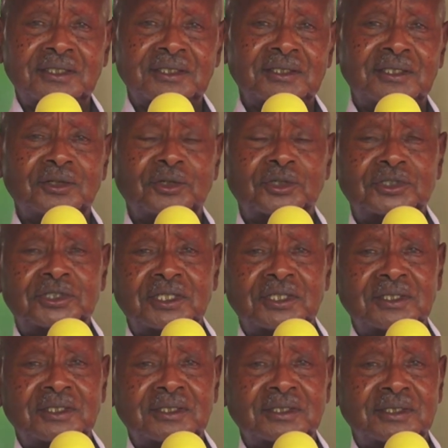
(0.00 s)
the ocean,
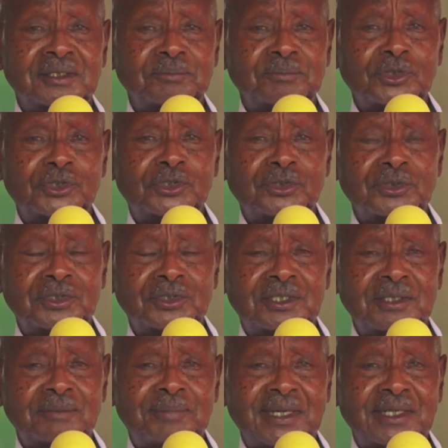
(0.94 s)
Boston Tea
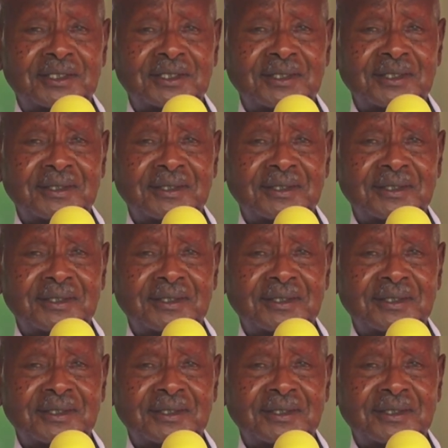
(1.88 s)
Party.